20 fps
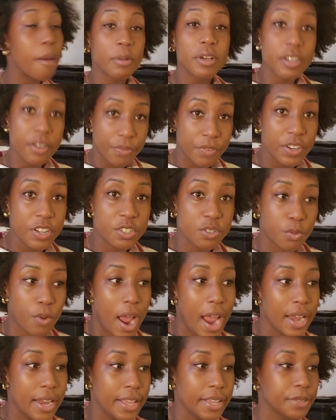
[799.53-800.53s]
I'm gonna finish
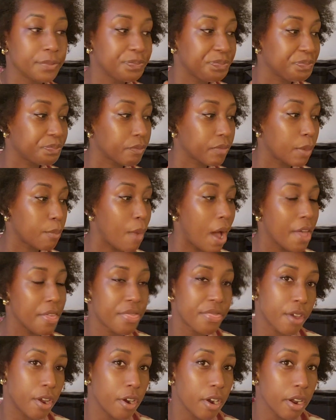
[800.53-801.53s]
writing
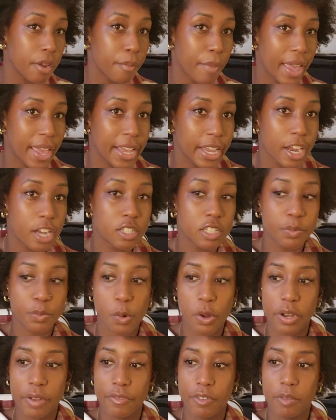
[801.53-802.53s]
my third main
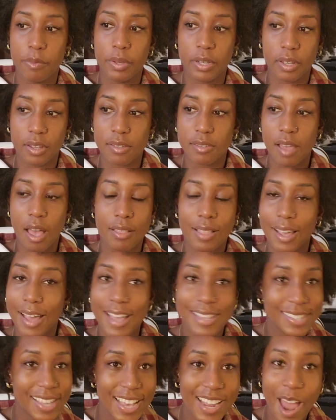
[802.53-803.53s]
character's point of view because,
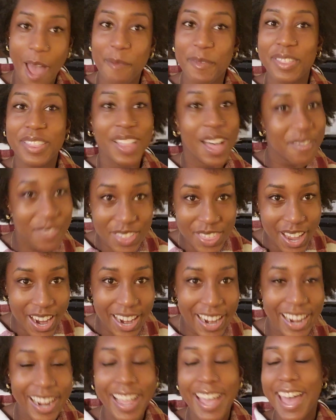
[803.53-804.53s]
like I said, I'm in love with
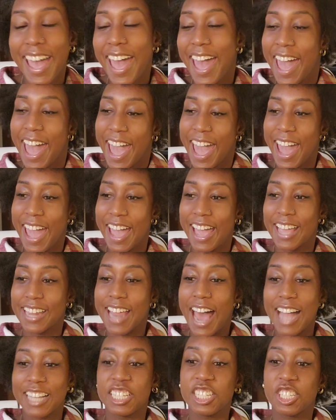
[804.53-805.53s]
her,
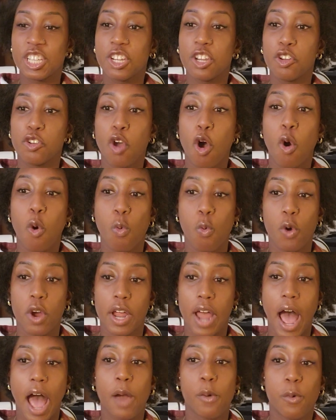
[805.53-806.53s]
and I just didn't know
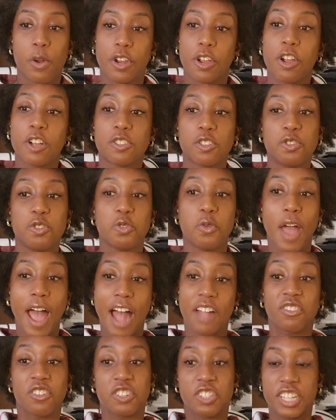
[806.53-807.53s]
what I wanted her to
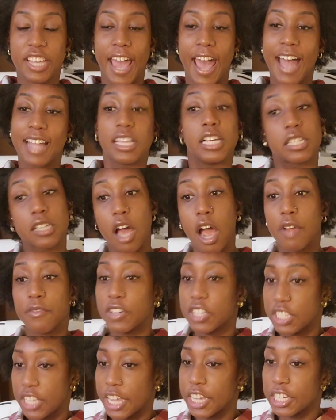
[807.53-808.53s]
do after she had this
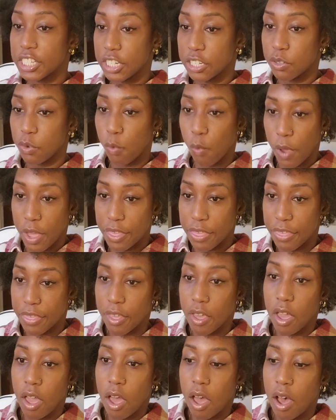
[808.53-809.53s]
conversation
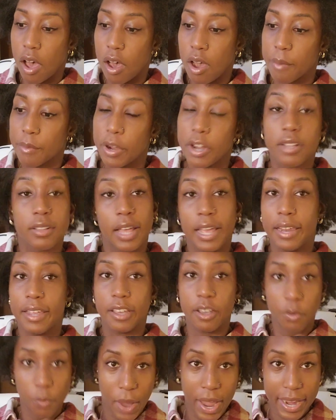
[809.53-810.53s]
with um, her
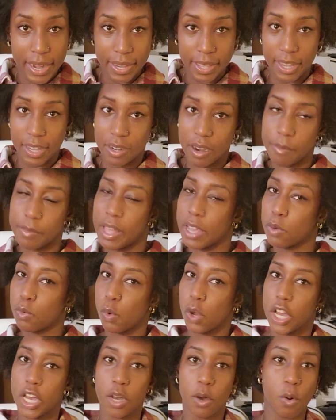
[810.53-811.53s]
lady in waiting. And I'm
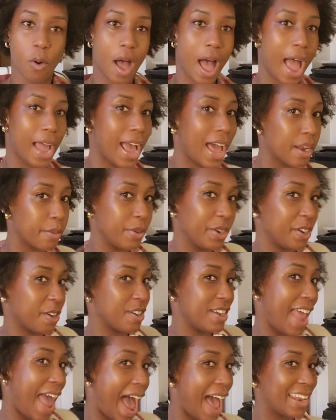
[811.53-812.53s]
like, well, I gotta
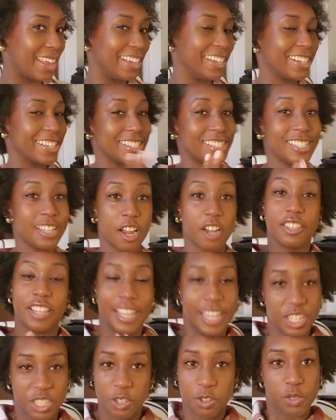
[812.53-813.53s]
bring her dad in because
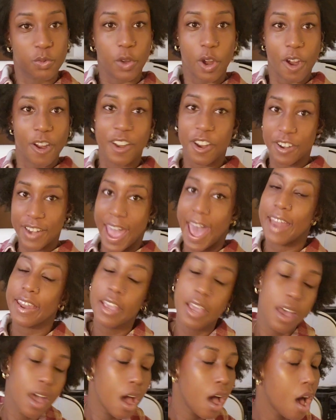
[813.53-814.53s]
the issue is with her and her
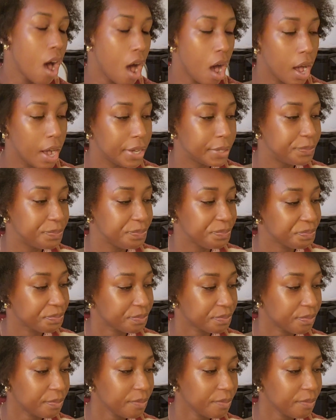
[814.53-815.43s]
dad, um,